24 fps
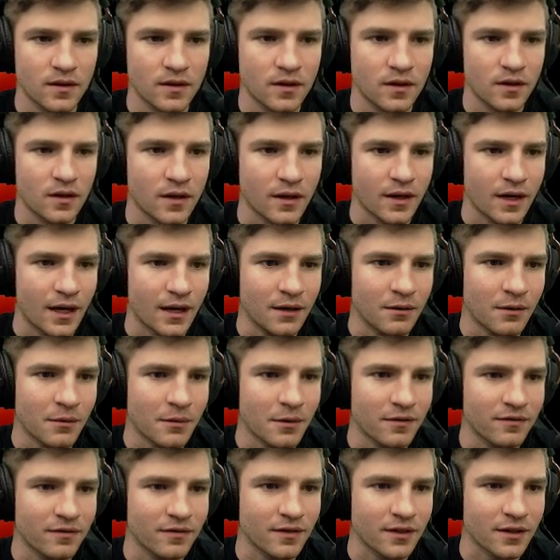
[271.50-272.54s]
Okay, I don't want my
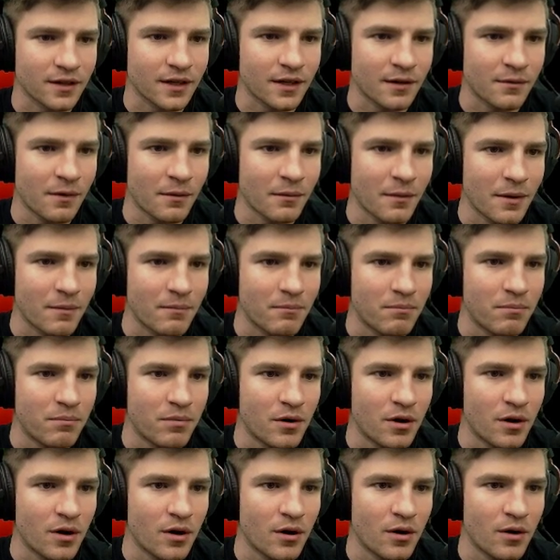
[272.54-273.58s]
flare gun. I want my
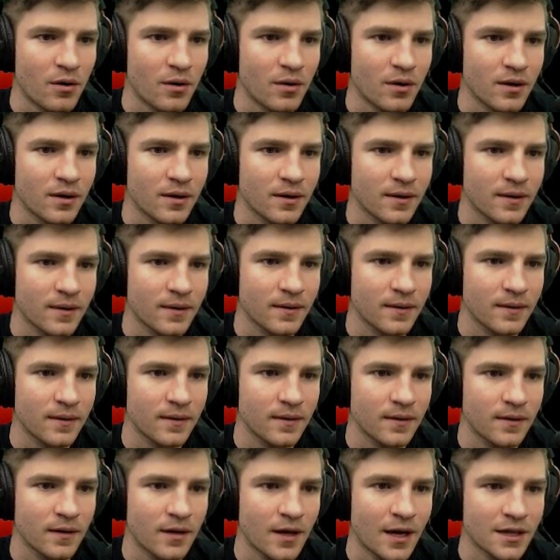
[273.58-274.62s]
bow.
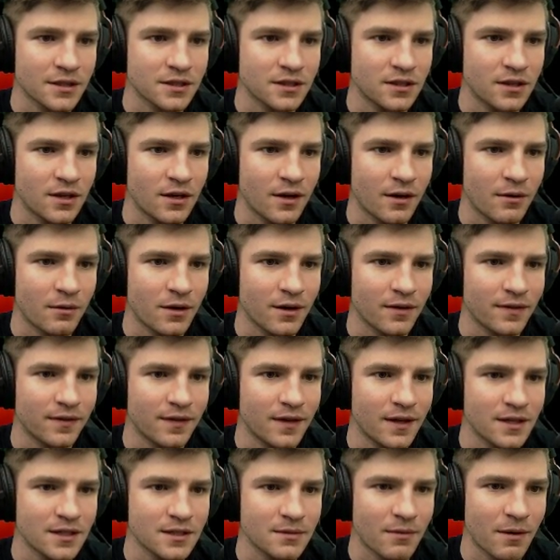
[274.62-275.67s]
Actually, no, I want
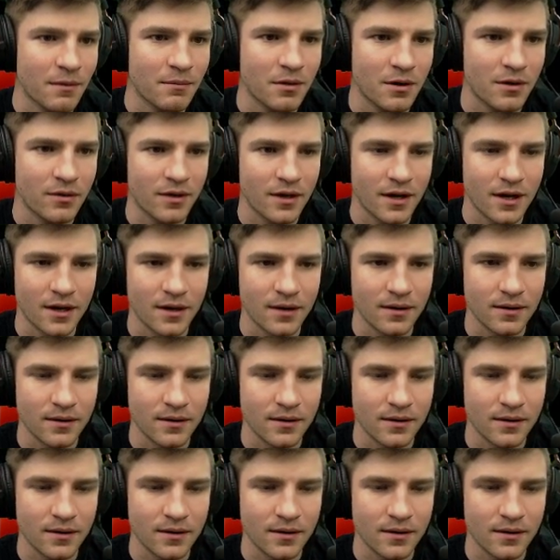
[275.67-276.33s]
this and my bow there